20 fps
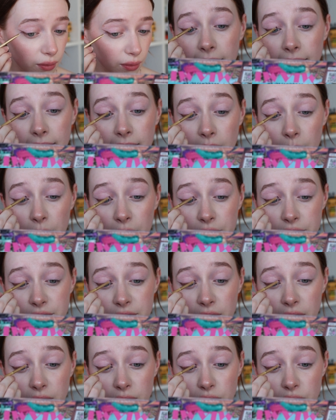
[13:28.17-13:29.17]
And I'm
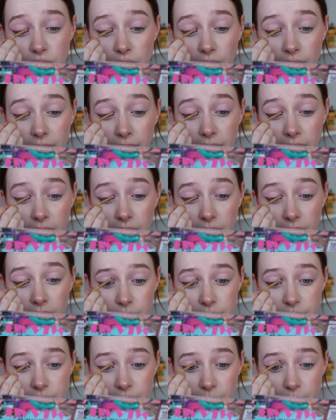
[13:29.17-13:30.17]
also drawing
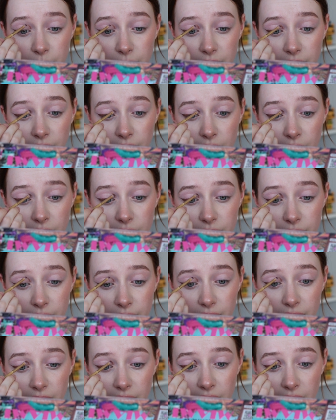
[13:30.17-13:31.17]
something over
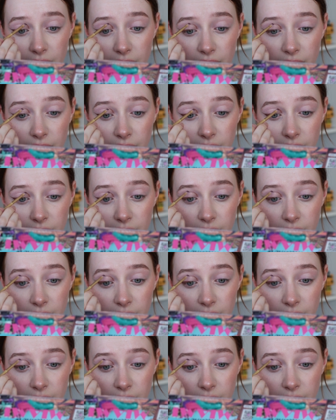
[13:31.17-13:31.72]
here.